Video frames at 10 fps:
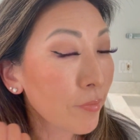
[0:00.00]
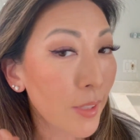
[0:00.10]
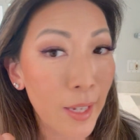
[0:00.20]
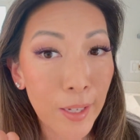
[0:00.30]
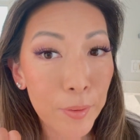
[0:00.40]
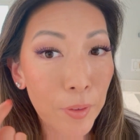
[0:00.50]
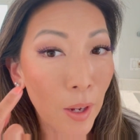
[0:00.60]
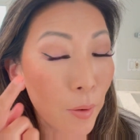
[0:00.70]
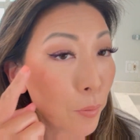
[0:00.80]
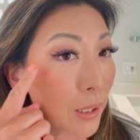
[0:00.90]
and
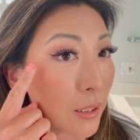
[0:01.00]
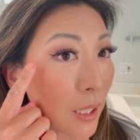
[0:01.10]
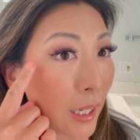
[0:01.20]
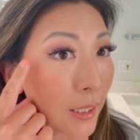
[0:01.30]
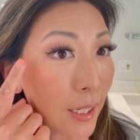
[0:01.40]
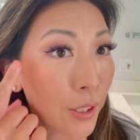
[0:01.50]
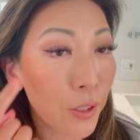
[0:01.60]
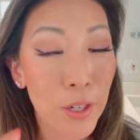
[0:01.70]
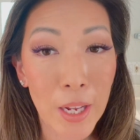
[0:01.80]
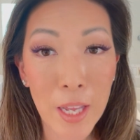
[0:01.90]
winged
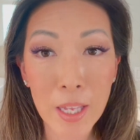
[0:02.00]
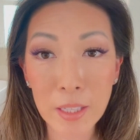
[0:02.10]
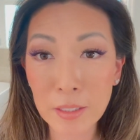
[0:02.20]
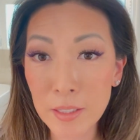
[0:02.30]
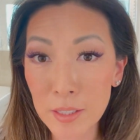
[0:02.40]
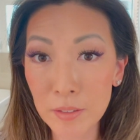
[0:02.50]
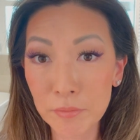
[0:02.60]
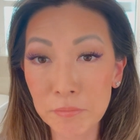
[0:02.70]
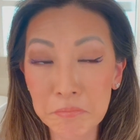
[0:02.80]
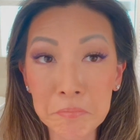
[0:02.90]
eyeliner, and
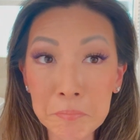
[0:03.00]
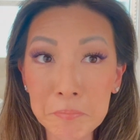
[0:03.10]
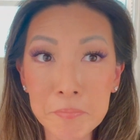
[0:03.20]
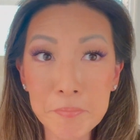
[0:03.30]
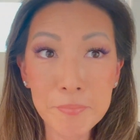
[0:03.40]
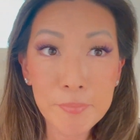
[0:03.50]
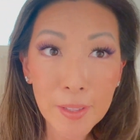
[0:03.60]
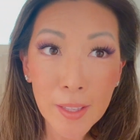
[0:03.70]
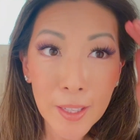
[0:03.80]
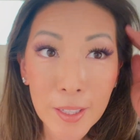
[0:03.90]

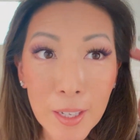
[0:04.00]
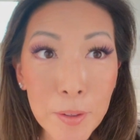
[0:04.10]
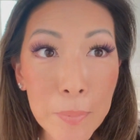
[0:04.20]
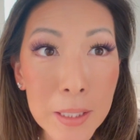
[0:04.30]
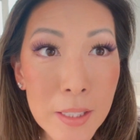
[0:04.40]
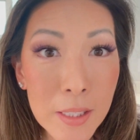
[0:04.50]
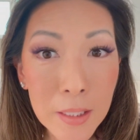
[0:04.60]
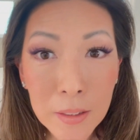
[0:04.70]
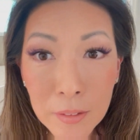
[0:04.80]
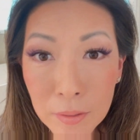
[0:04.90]
it kind of blends
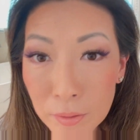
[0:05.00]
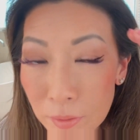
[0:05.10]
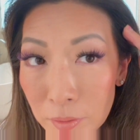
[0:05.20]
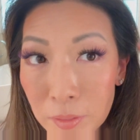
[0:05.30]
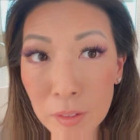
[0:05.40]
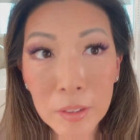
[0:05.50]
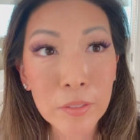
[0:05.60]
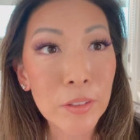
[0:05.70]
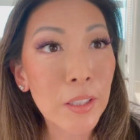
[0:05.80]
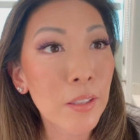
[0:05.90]
in.
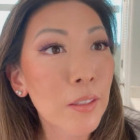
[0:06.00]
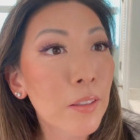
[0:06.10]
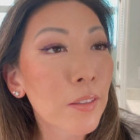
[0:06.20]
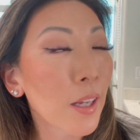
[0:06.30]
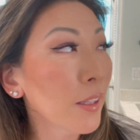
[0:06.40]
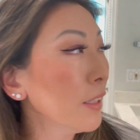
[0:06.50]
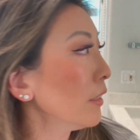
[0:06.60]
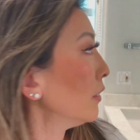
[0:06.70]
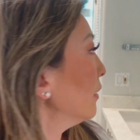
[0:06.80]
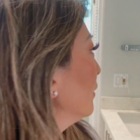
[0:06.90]
I
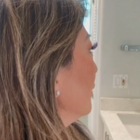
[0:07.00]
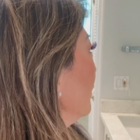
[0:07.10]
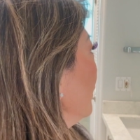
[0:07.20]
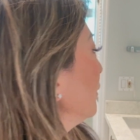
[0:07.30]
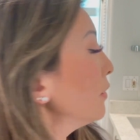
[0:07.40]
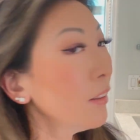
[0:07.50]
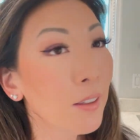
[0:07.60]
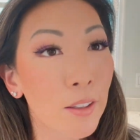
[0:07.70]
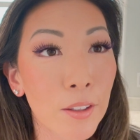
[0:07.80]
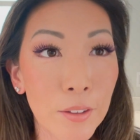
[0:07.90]
think,
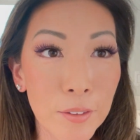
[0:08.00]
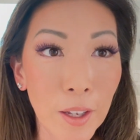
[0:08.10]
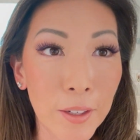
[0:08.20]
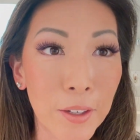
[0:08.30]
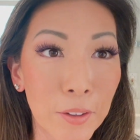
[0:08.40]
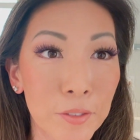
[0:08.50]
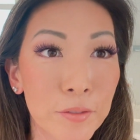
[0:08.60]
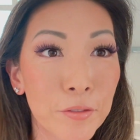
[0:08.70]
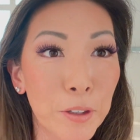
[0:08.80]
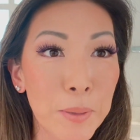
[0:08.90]
I don't know,
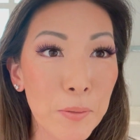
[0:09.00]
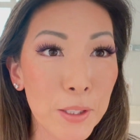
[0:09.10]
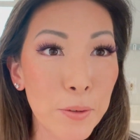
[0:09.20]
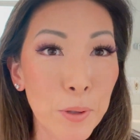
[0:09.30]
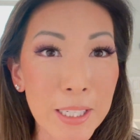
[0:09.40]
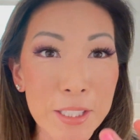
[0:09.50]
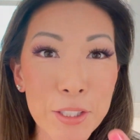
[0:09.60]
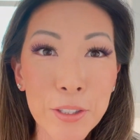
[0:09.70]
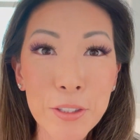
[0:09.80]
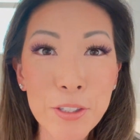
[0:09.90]
filming with a white
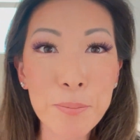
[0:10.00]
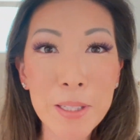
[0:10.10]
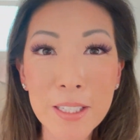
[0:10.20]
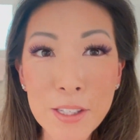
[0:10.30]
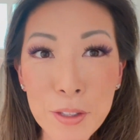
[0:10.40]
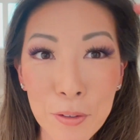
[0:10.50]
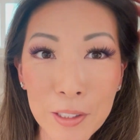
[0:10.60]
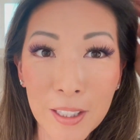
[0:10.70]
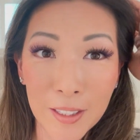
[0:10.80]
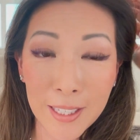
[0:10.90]
shirt or something is throwing
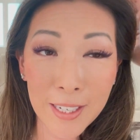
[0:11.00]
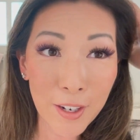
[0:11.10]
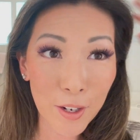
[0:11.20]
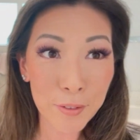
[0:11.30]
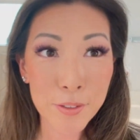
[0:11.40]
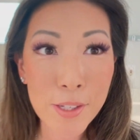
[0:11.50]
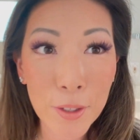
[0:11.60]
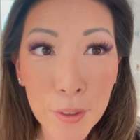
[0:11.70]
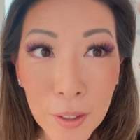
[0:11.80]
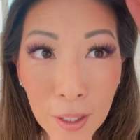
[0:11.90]
the lighting off, so